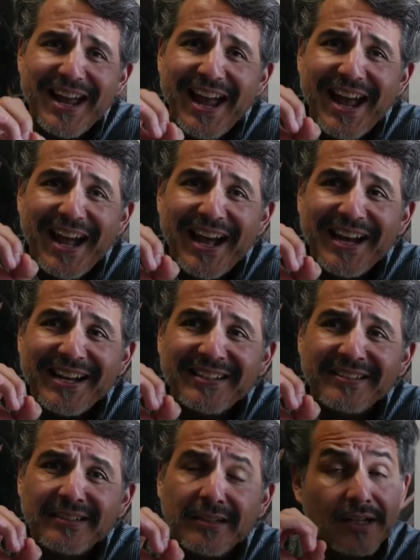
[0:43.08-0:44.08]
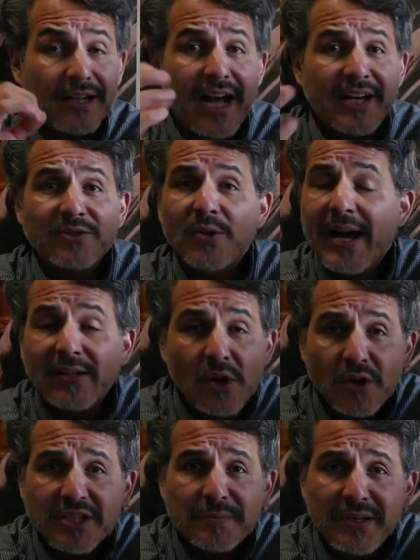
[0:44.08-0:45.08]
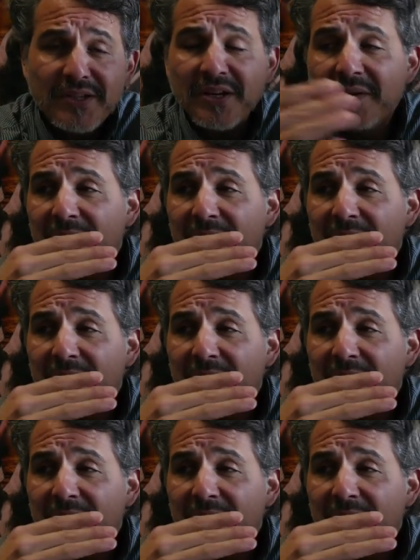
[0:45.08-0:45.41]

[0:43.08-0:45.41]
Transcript: And I don't know how long it's been there,